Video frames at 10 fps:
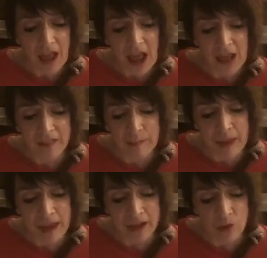And the
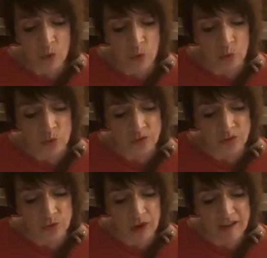main course
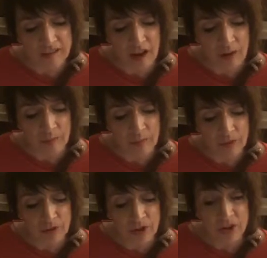dried up,
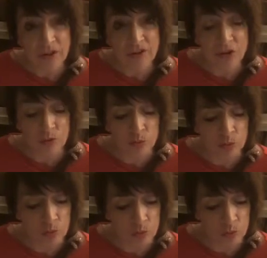till
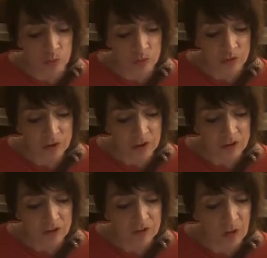rule
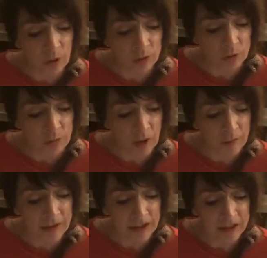devolved upon
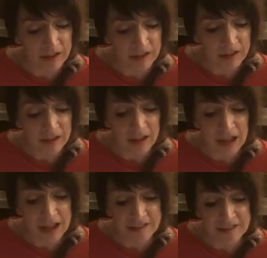me,
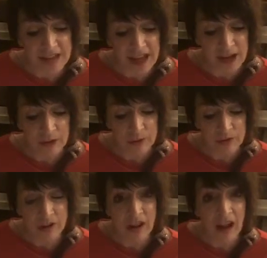and now
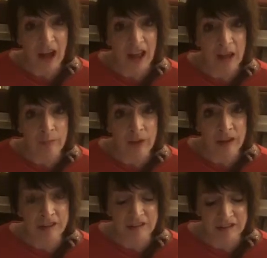I am
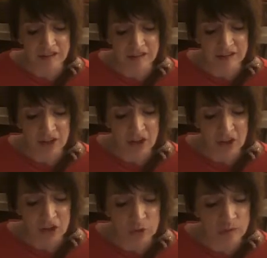minded
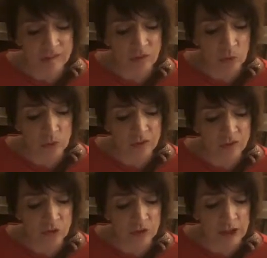to restore the
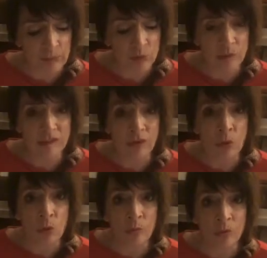stream to its
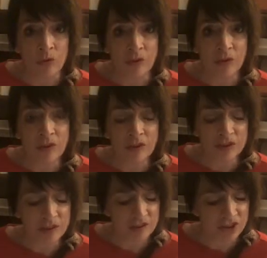normal
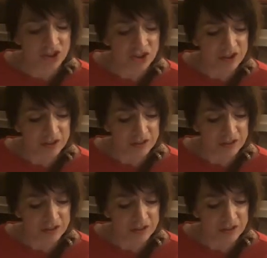condition.